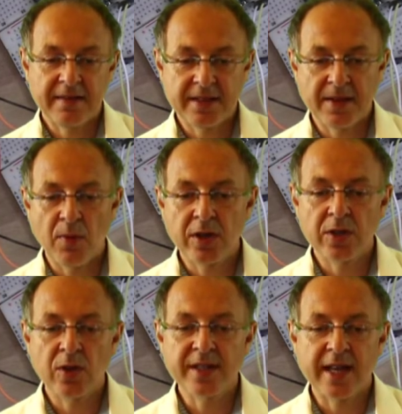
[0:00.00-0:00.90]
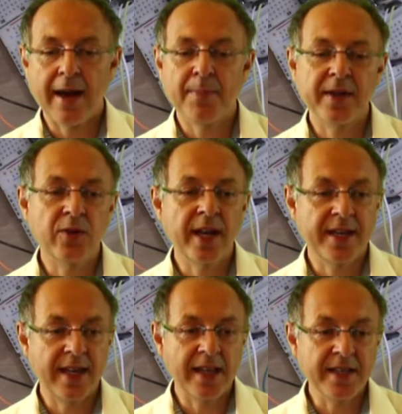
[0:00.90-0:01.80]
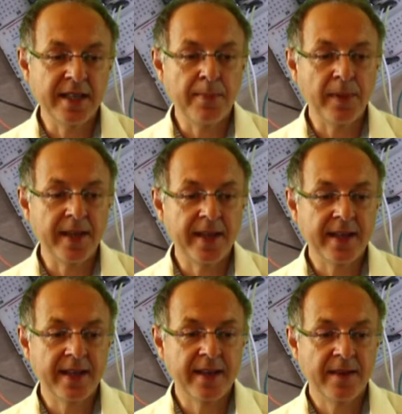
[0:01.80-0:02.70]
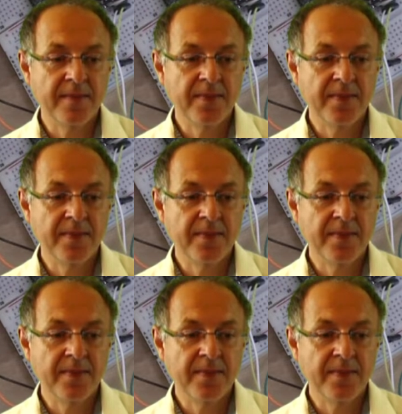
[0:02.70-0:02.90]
the modules up and you get an LED blinking.